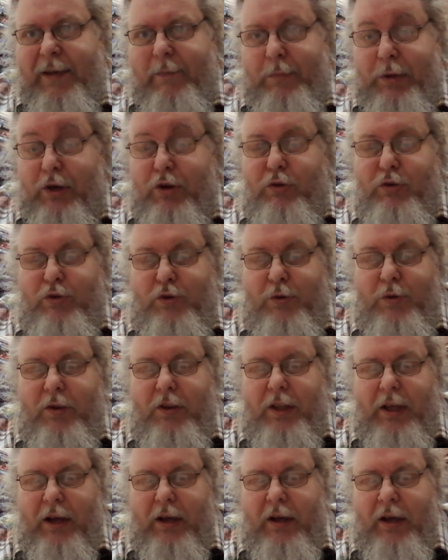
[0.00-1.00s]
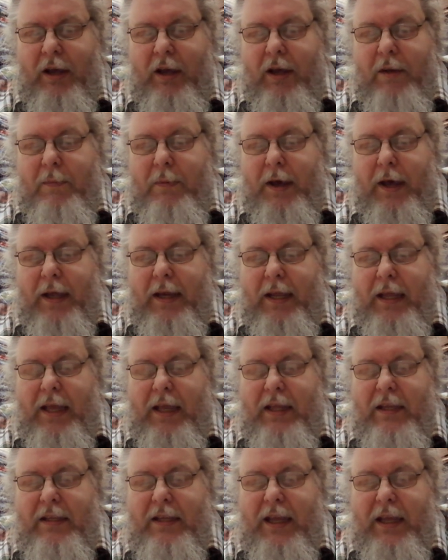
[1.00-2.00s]
Peter O'Toole there, but
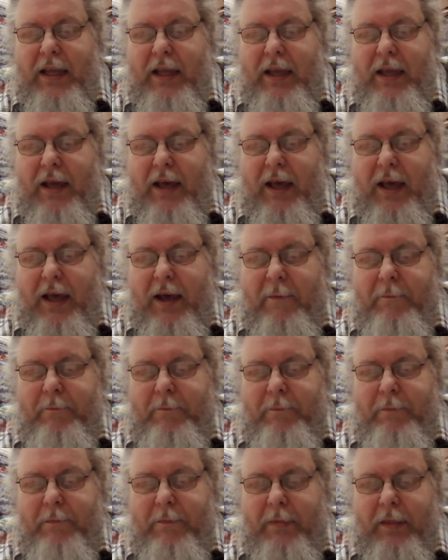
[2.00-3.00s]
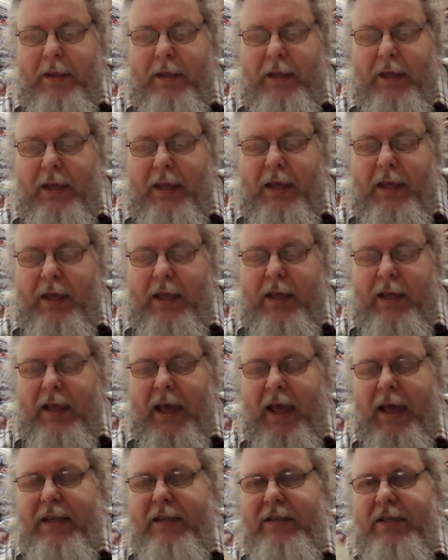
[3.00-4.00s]
he he um, he, he
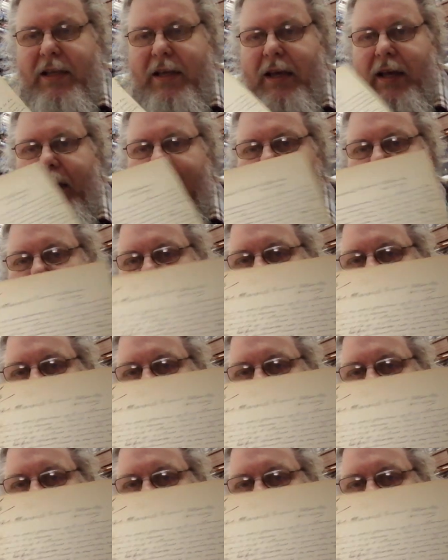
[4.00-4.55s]
has a, a,